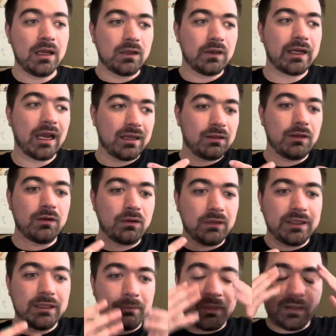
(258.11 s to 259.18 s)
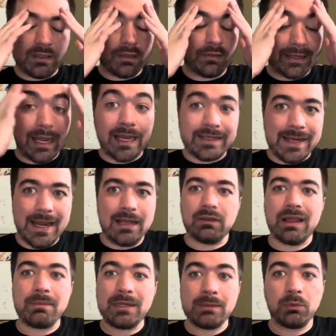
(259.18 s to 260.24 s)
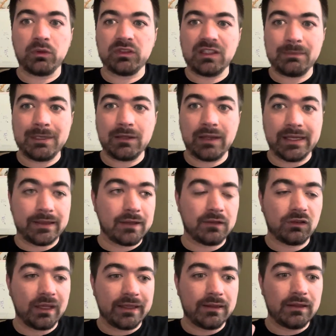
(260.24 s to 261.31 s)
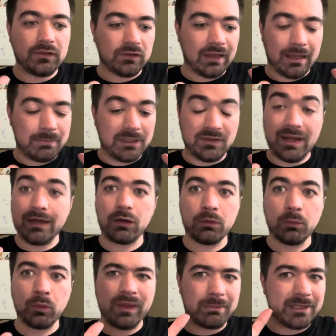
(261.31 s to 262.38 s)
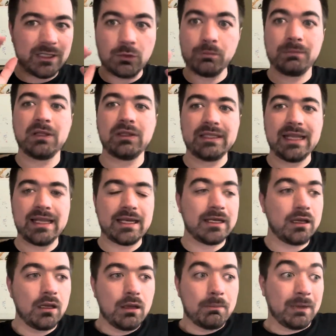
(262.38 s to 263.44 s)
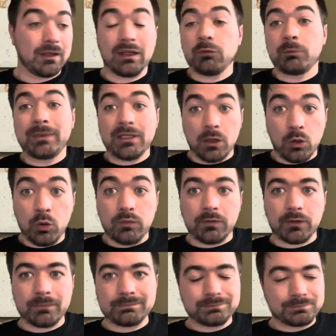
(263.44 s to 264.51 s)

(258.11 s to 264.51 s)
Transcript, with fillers: like i literally am thinking like i can't let people see me like this like this that'd be terrible that'd be humiliating my life would be over